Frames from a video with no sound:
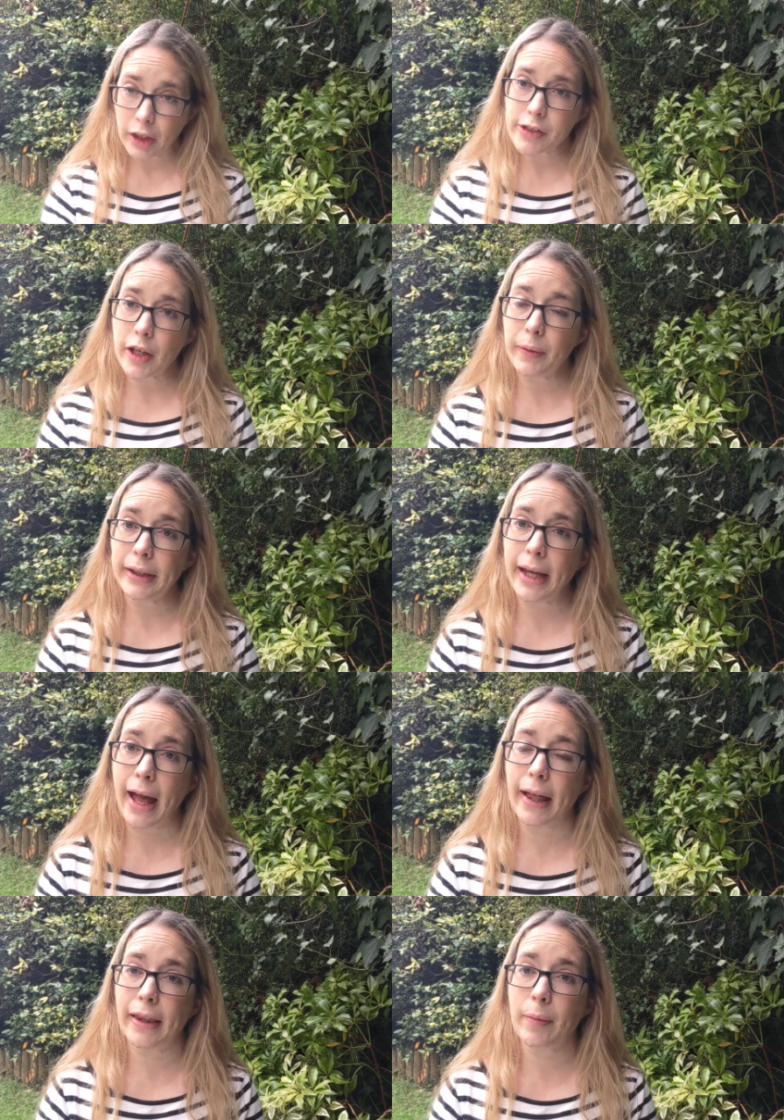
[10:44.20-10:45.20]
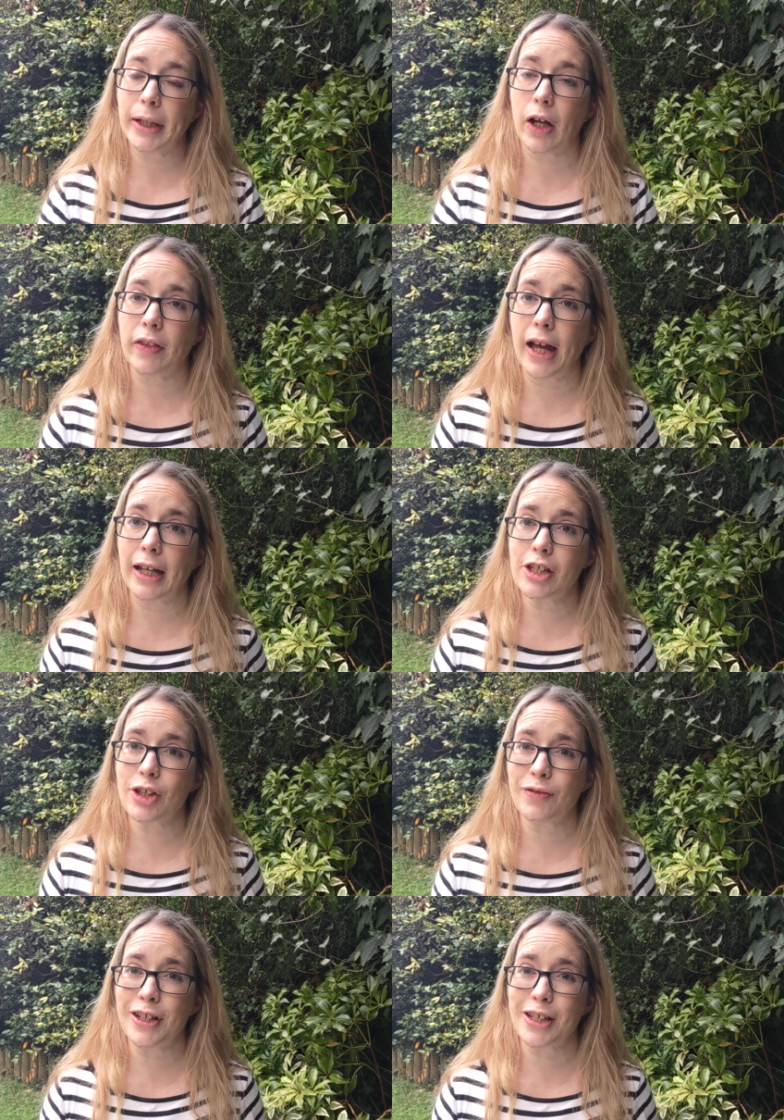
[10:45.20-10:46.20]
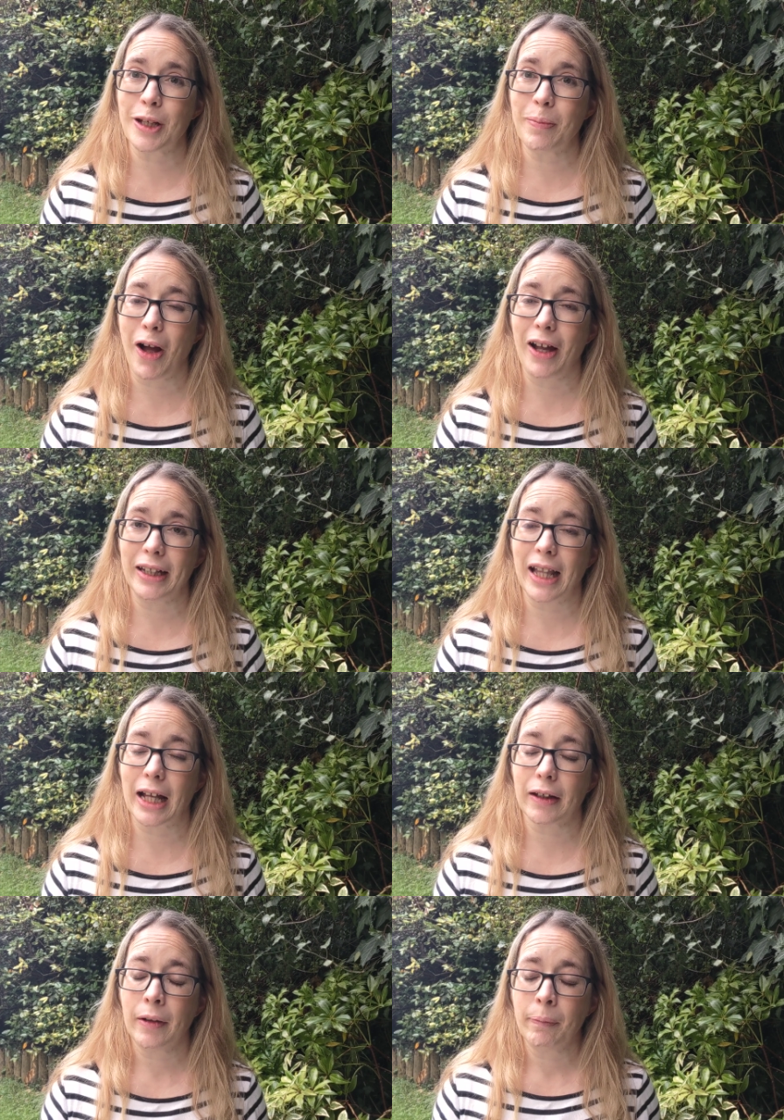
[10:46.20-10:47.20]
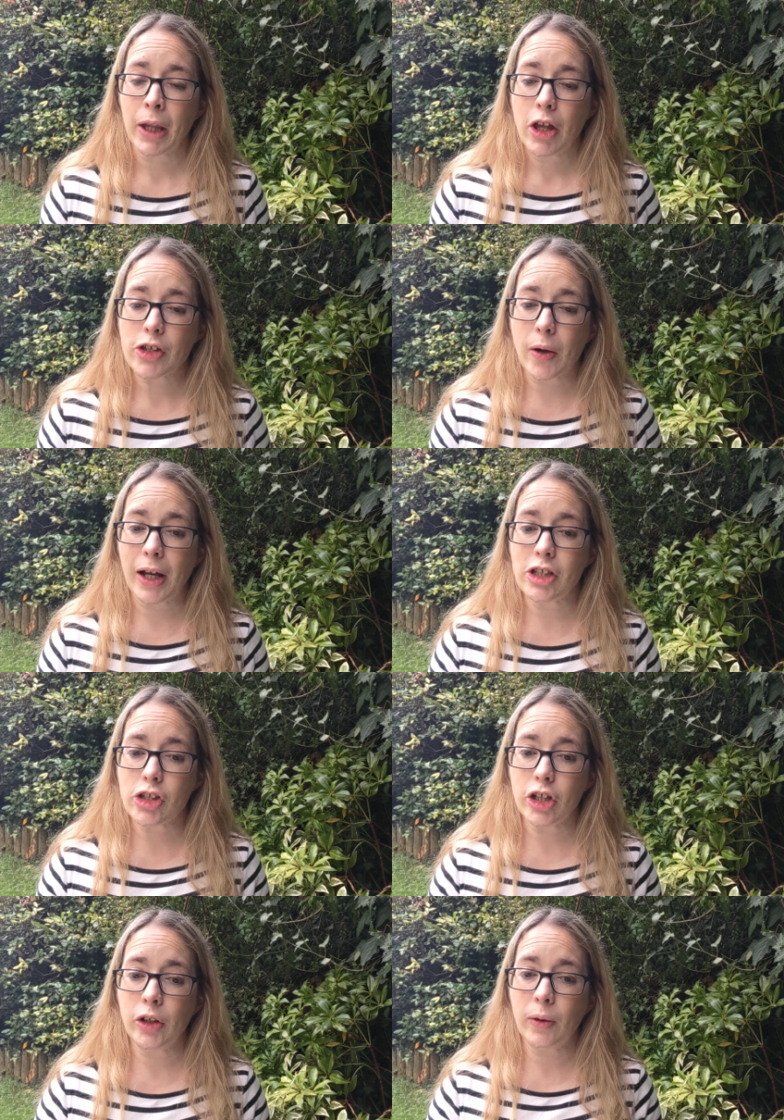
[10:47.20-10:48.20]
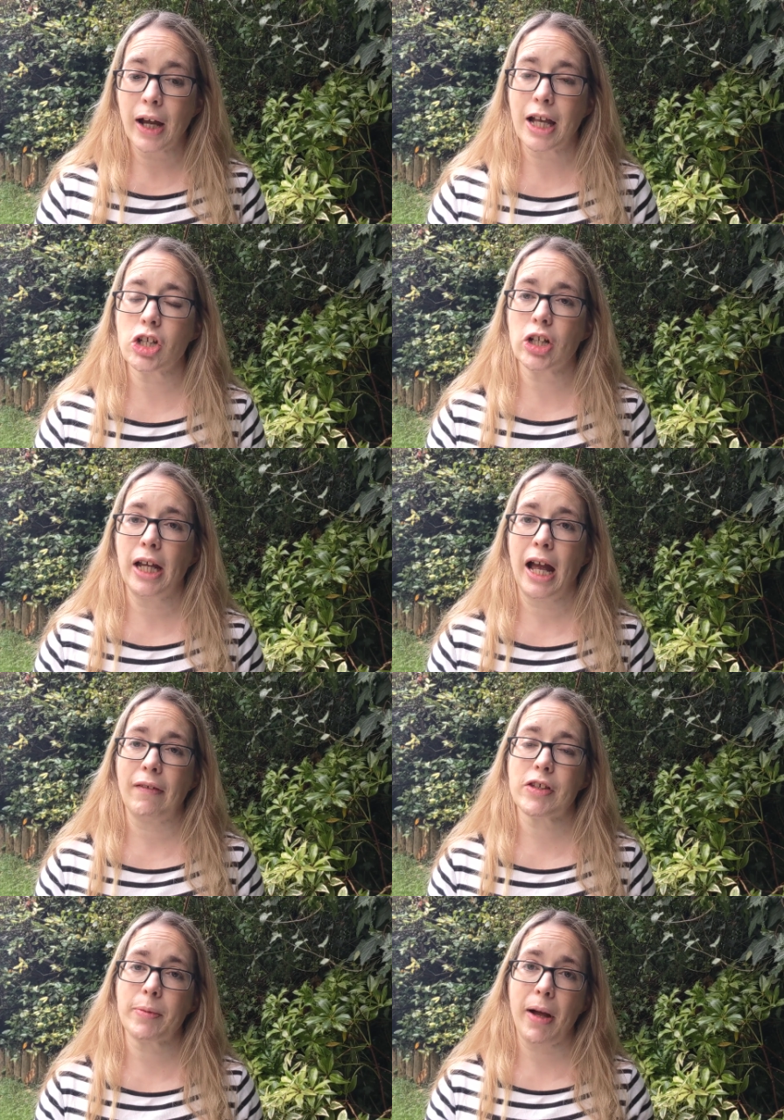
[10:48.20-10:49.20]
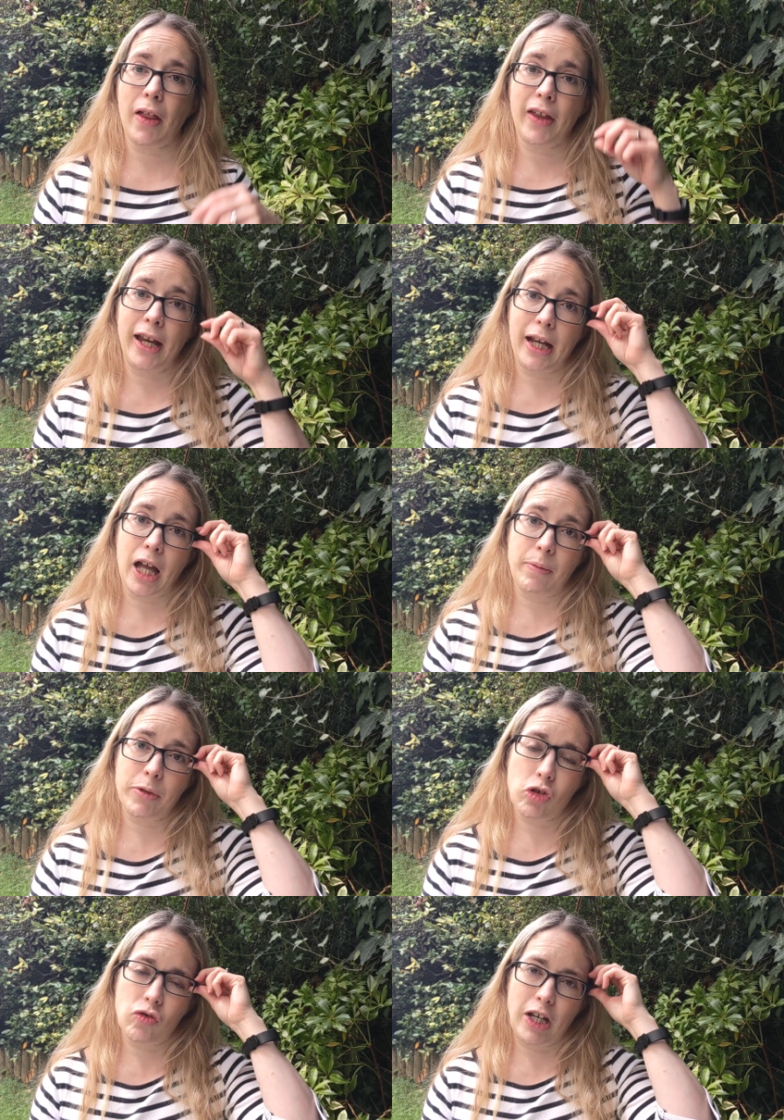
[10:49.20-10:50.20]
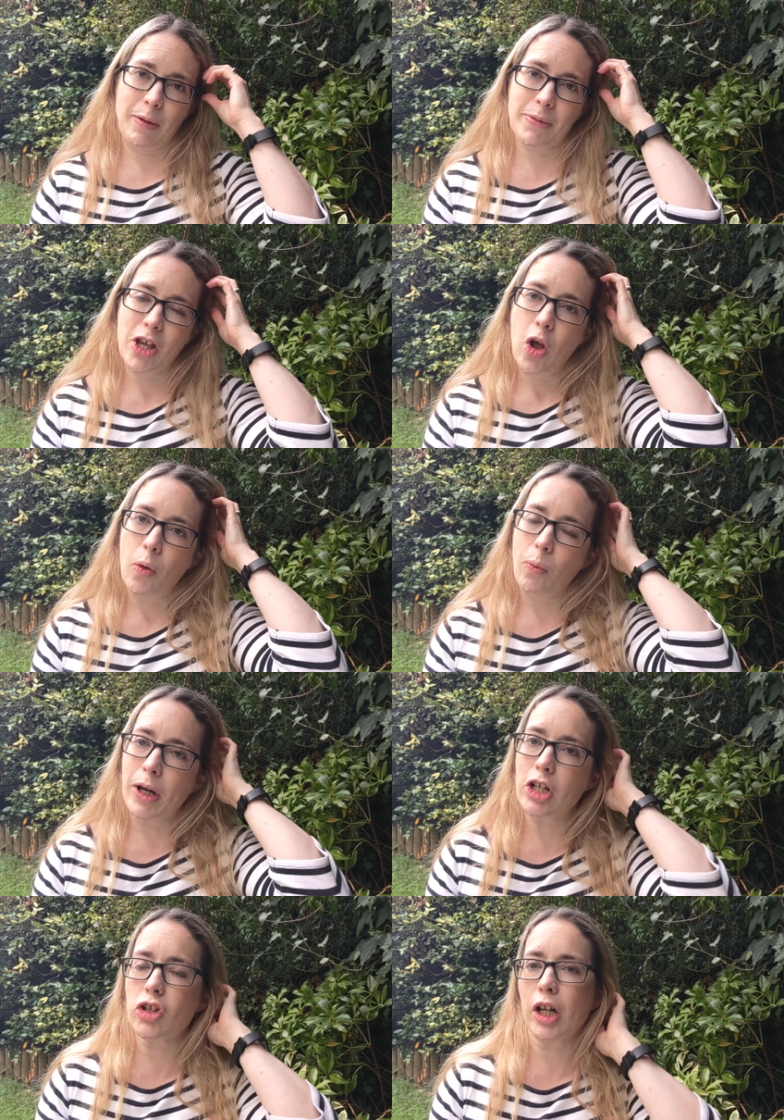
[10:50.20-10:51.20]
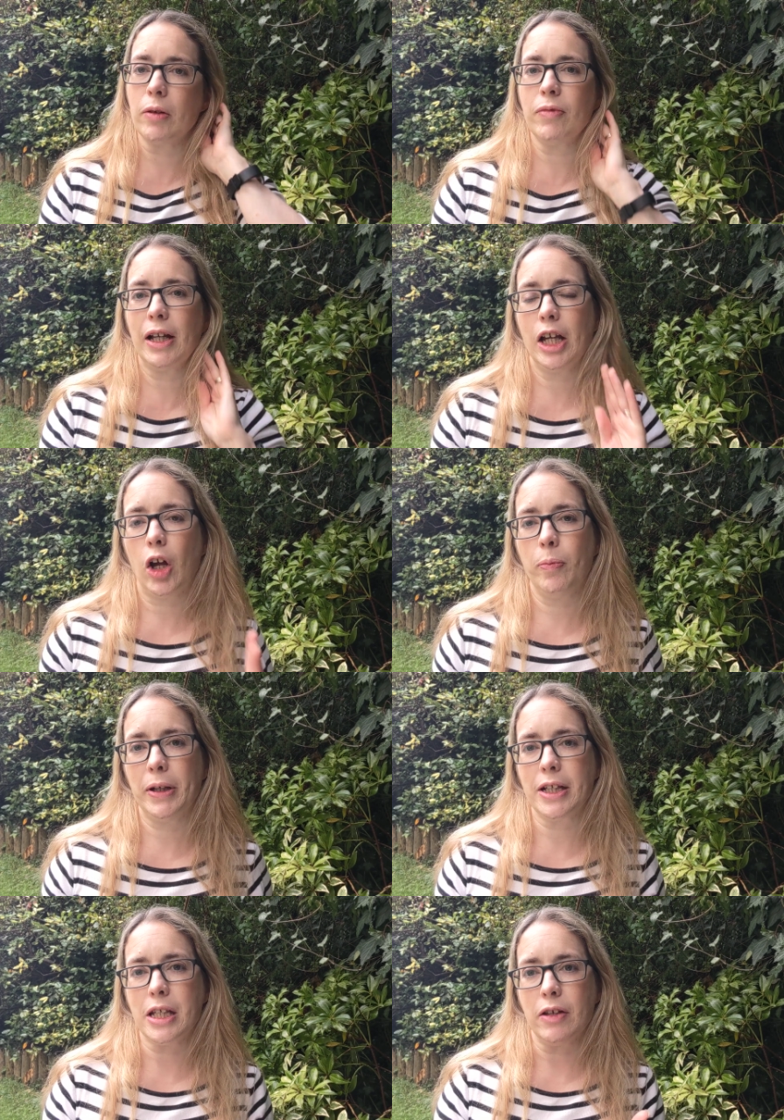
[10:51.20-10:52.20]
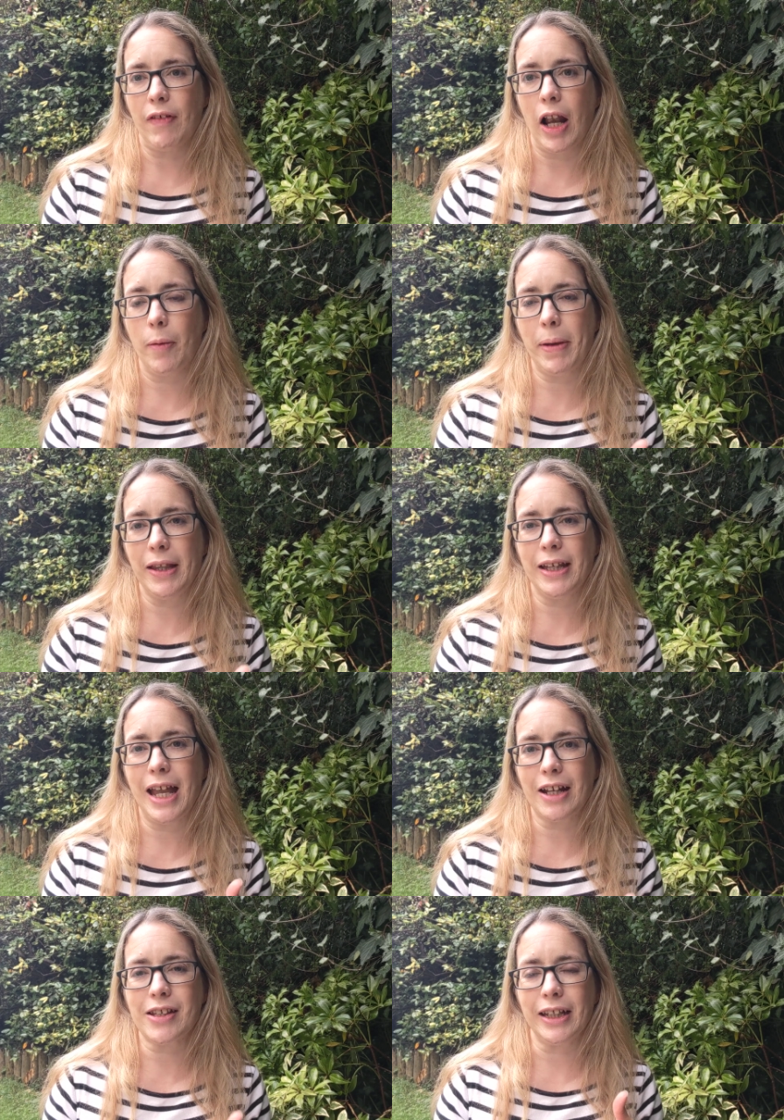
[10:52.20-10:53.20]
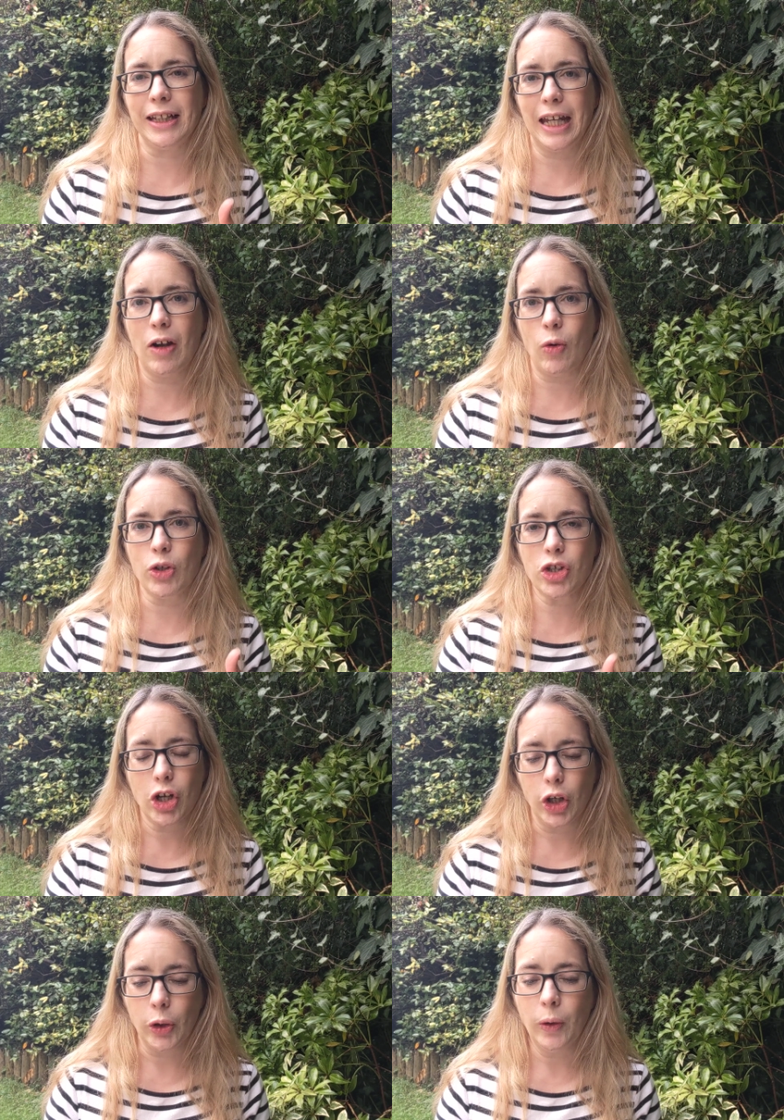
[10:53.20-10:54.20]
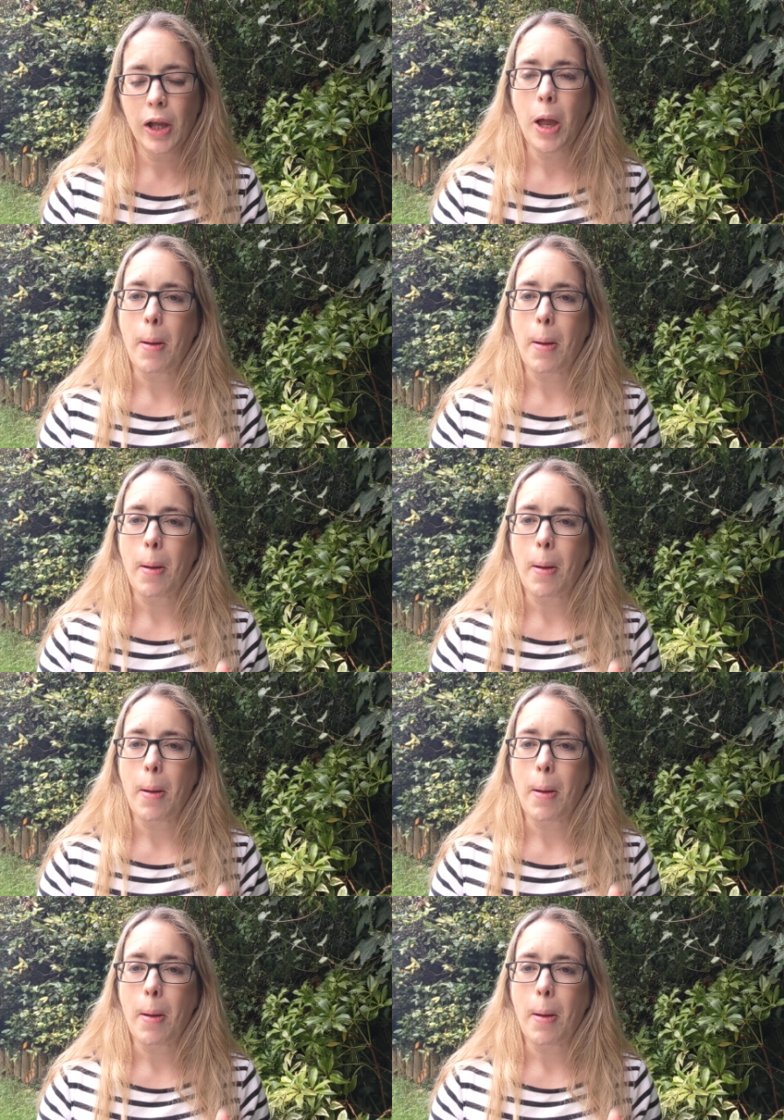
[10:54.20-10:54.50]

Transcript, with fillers: So, yeah, there we go. That is the reasoning behind that. So I do actually have some other income streams, which I'm really hoping to develop in the next year or two,